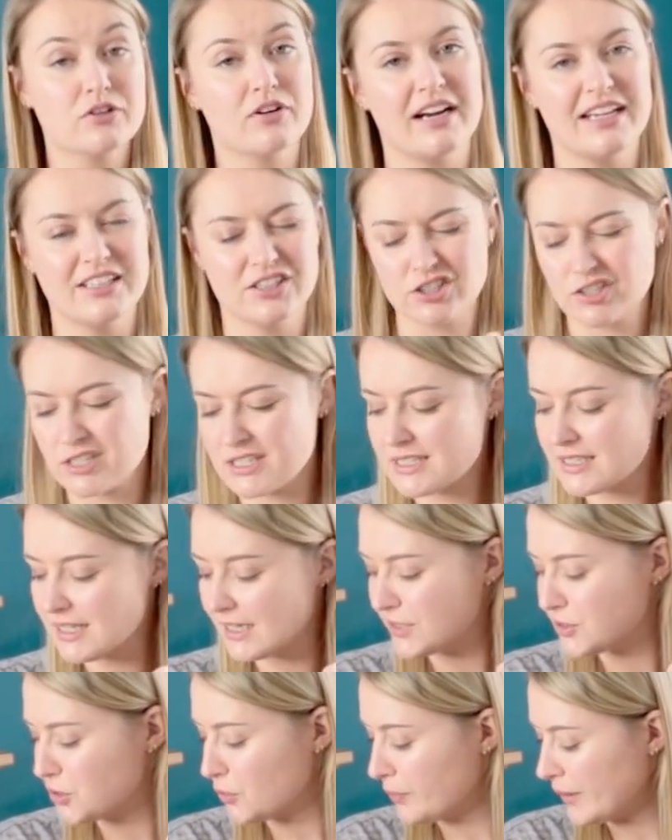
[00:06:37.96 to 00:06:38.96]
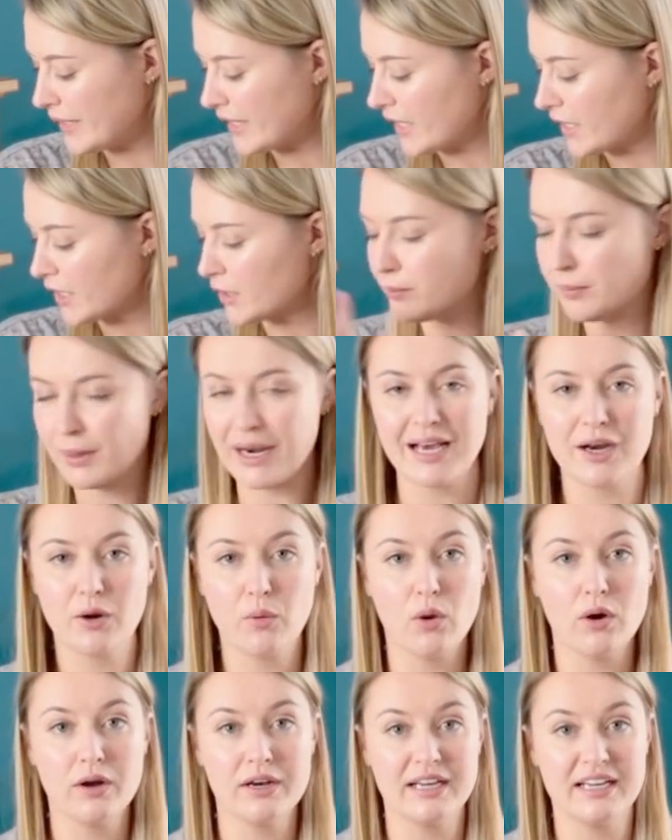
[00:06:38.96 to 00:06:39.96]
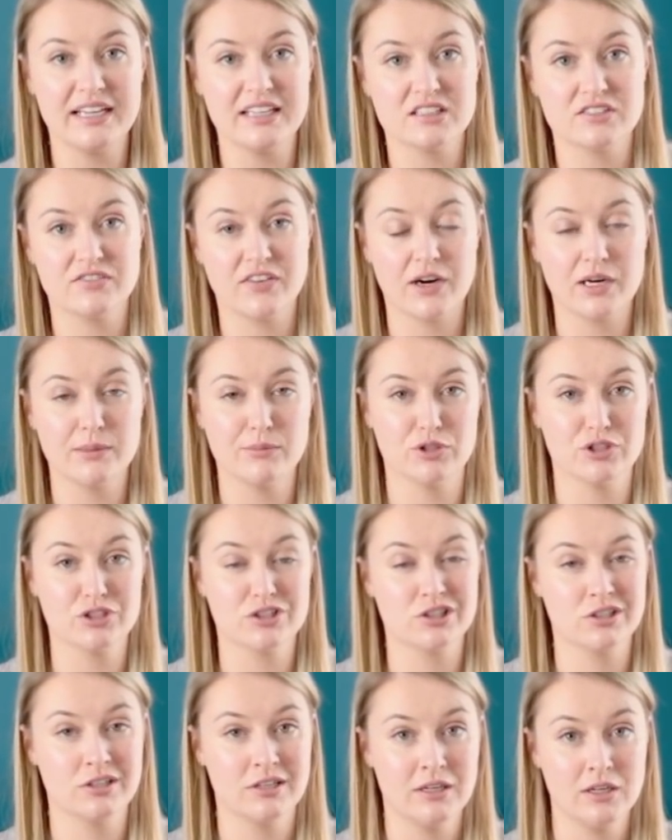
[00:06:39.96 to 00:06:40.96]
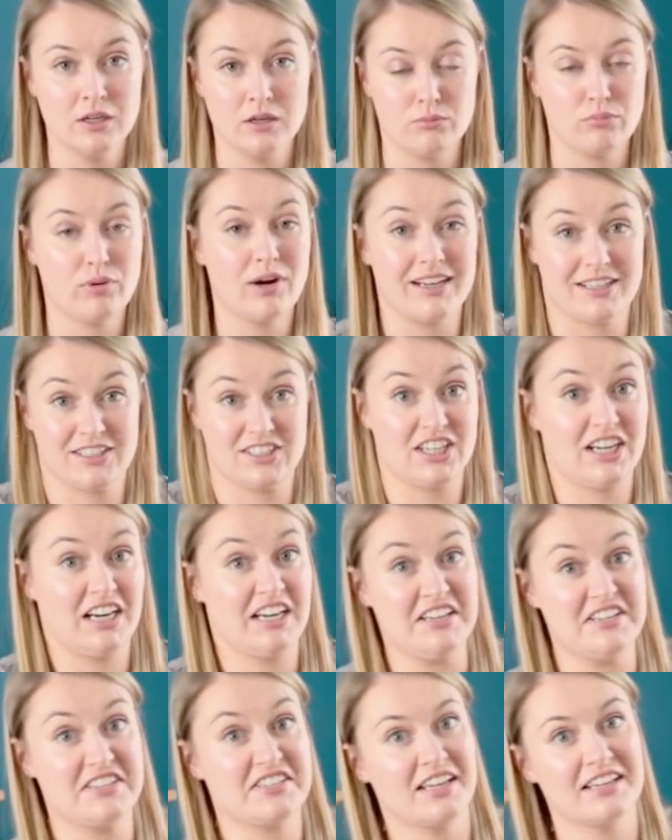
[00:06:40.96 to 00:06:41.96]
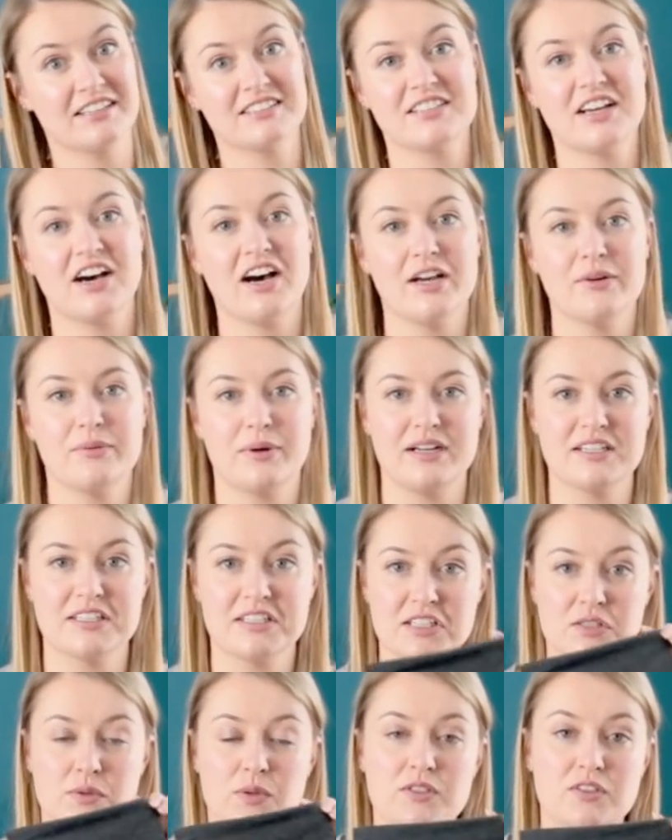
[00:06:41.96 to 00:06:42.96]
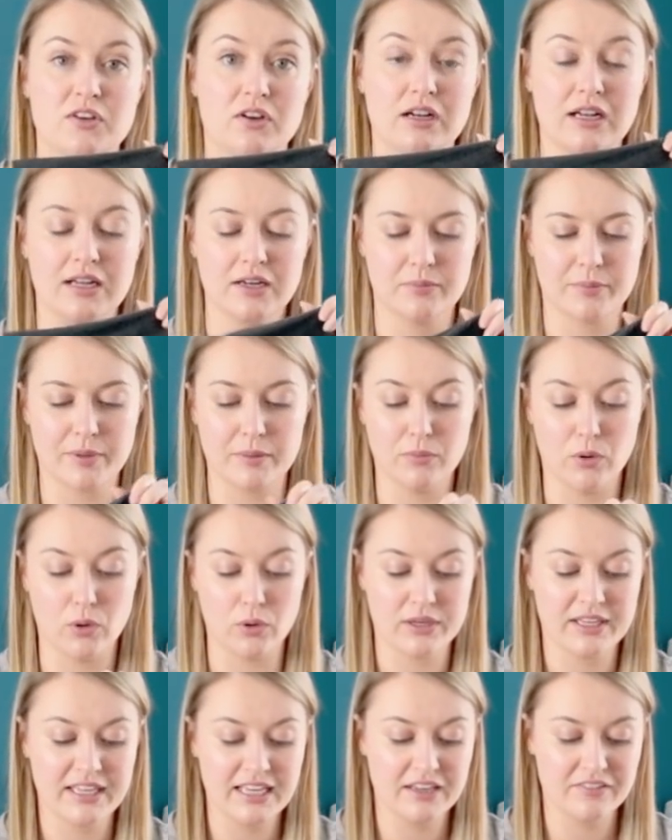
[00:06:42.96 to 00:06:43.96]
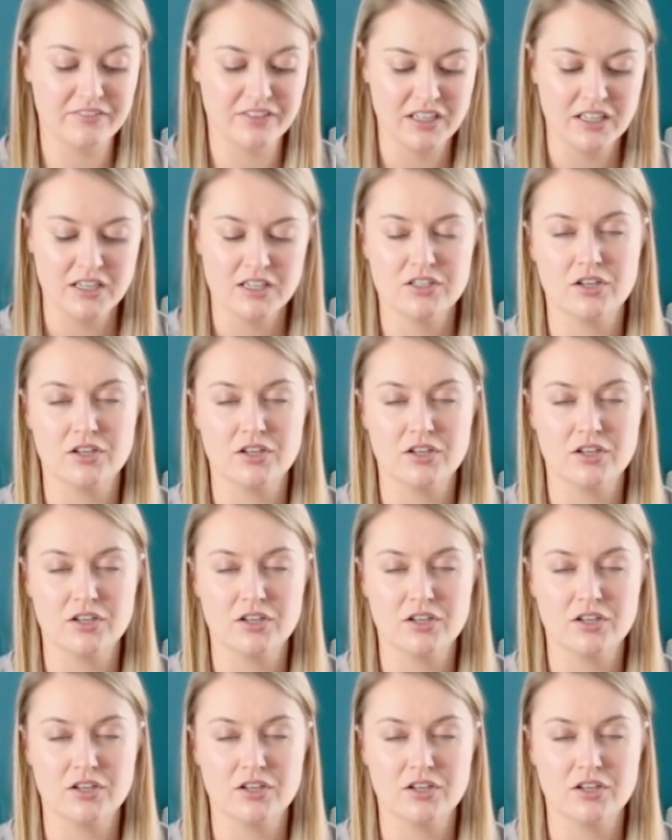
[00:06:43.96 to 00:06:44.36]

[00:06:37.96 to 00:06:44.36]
the grey just because it's a little bigger. The black one is very much practically skin tight, whereas this one's got a little bit more give.